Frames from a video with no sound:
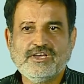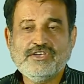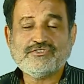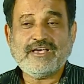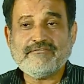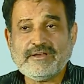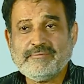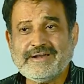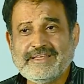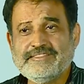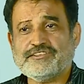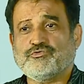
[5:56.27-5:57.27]
So everybody
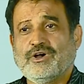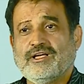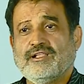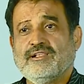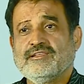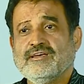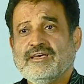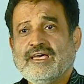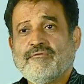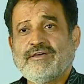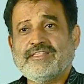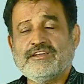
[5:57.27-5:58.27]
in this world,
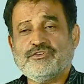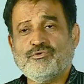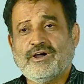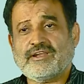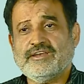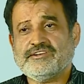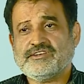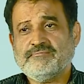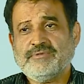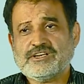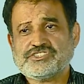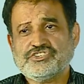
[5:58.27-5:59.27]
whether you are in
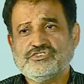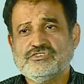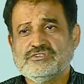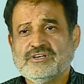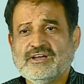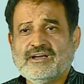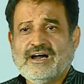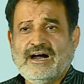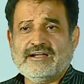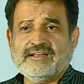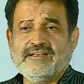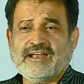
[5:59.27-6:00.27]
Timbuktu
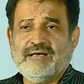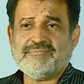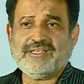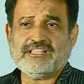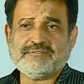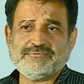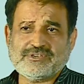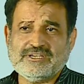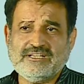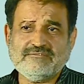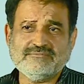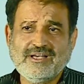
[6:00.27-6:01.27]
or in
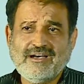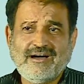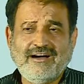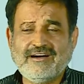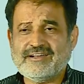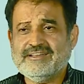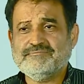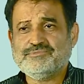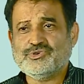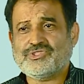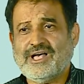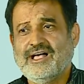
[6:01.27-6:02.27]
Ramnathpuram or in
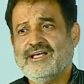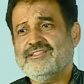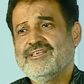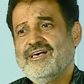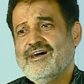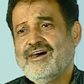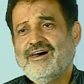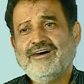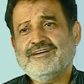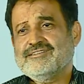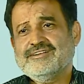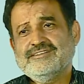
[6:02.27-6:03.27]
Bhutan
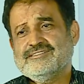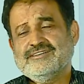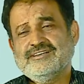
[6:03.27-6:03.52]
or in,